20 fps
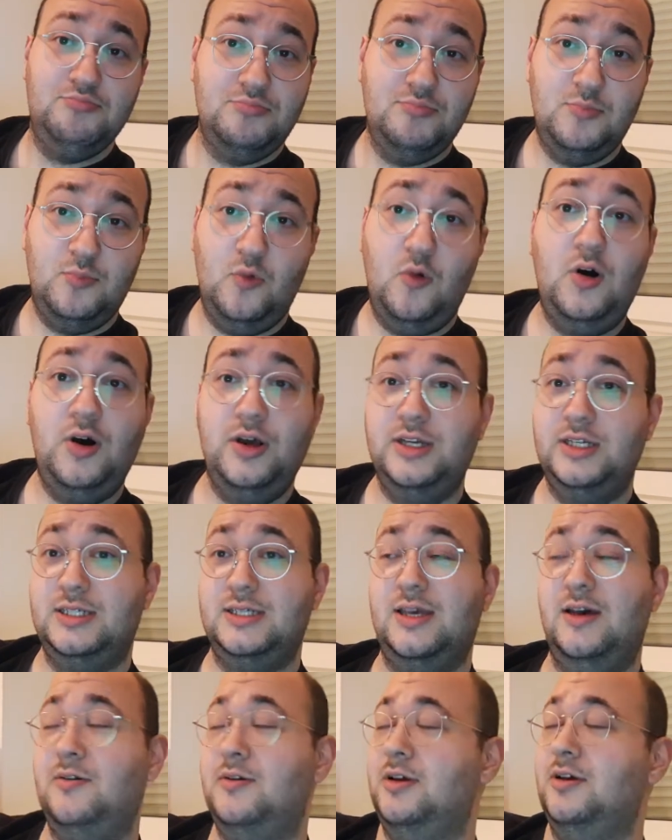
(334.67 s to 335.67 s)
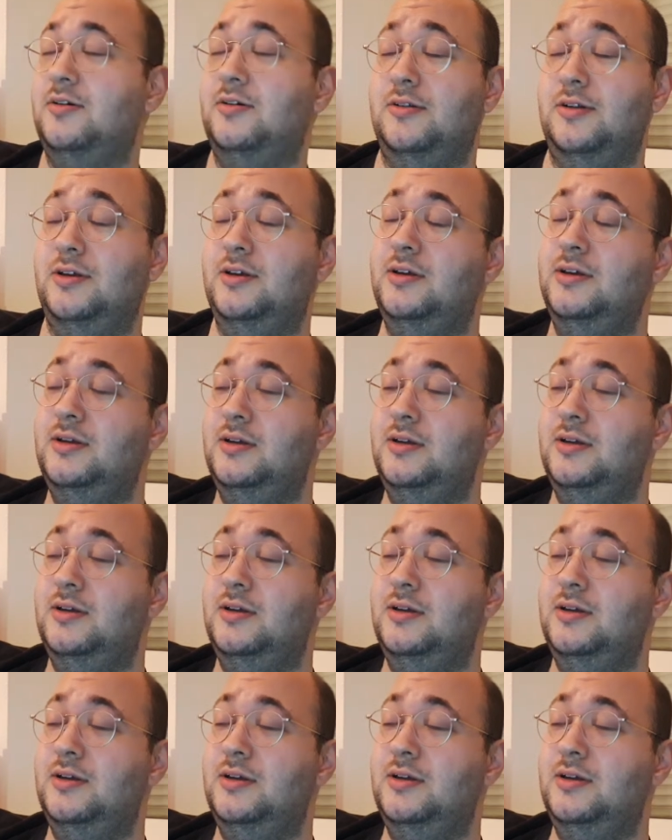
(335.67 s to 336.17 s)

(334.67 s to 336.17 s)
what is going on